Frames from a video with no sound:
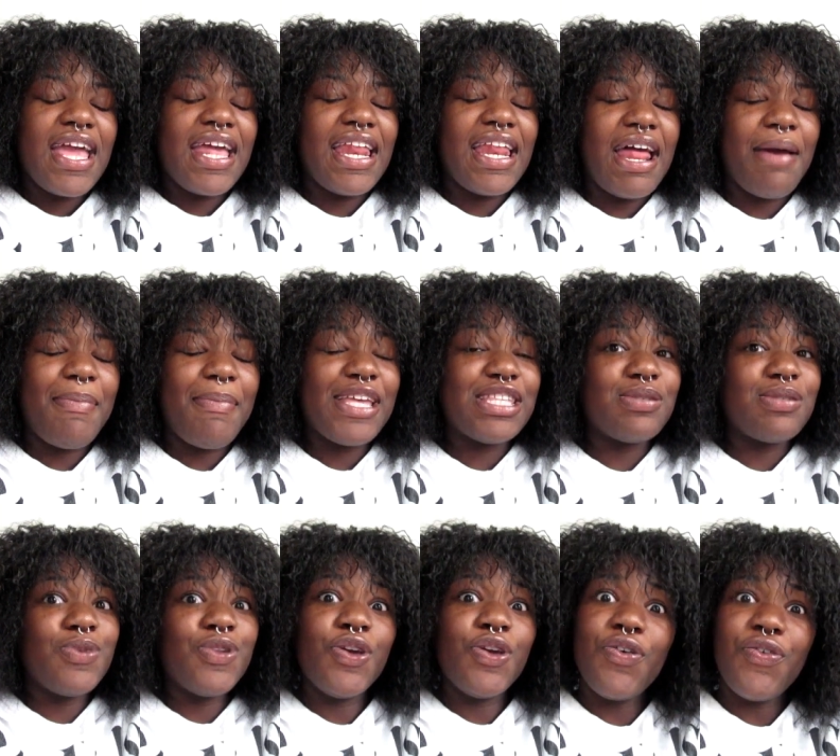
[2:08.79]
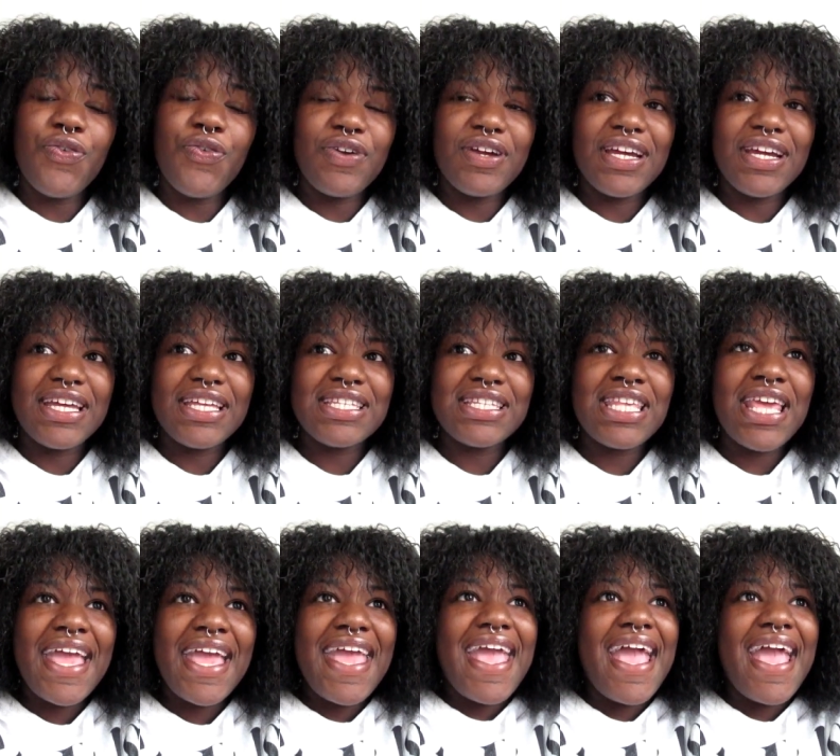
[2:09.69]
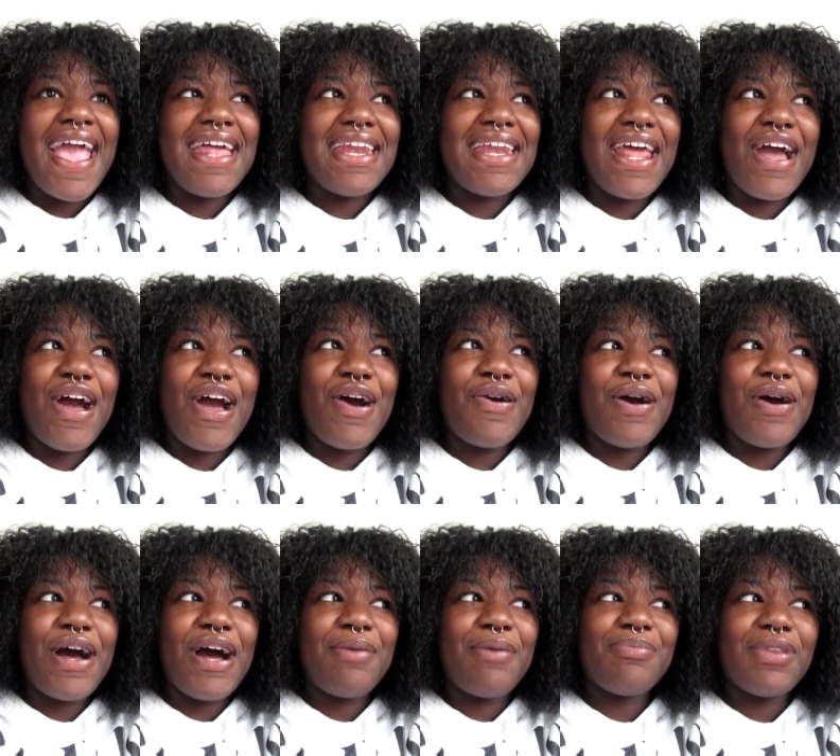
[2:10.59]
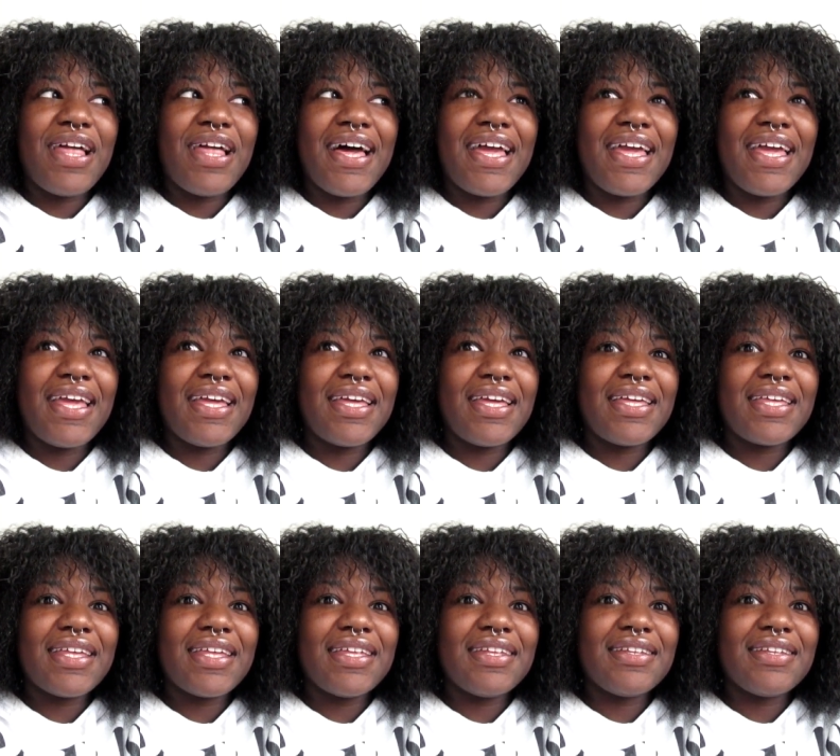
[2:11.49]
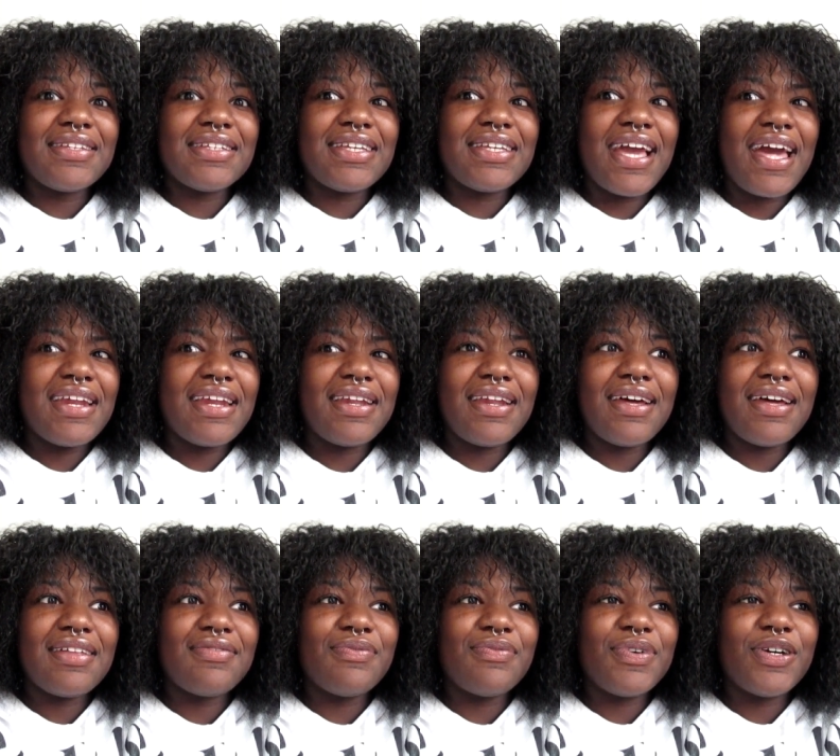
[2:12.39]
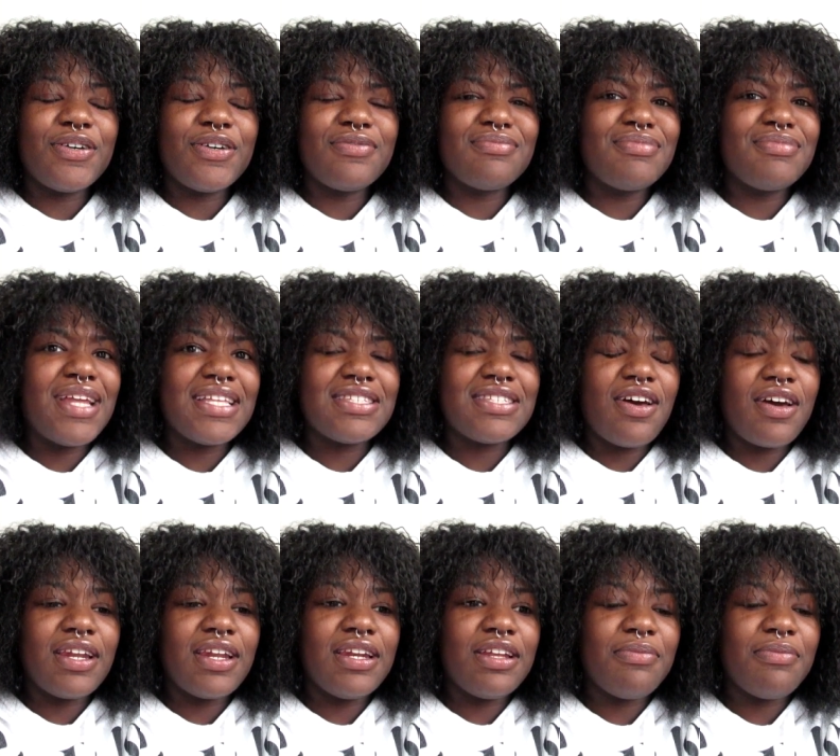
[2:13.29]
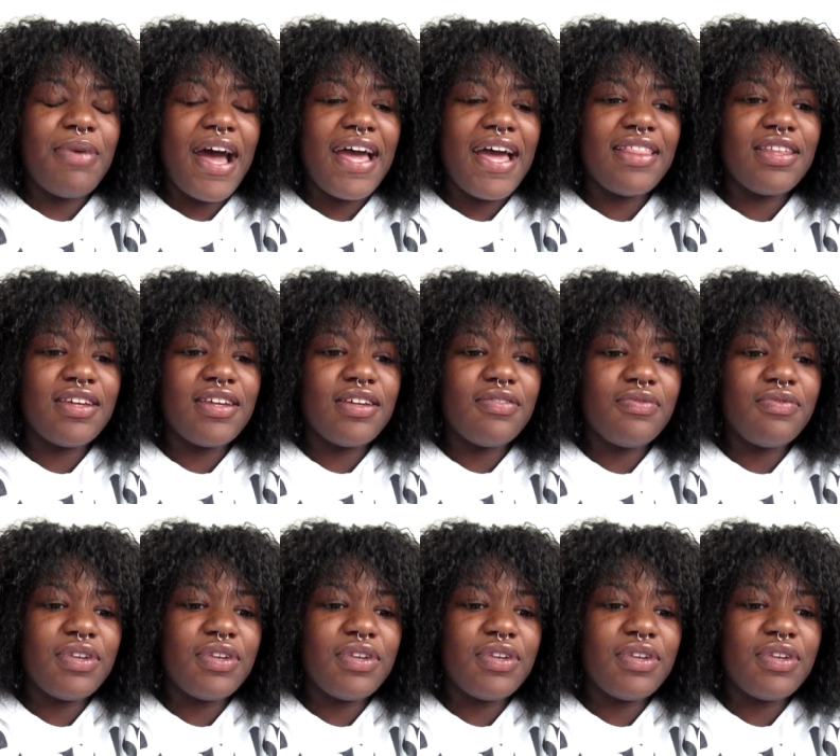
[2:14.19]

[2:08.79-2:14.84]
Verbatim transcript: And I made some new friends, and now I'm like kind of not well, not talking to them either.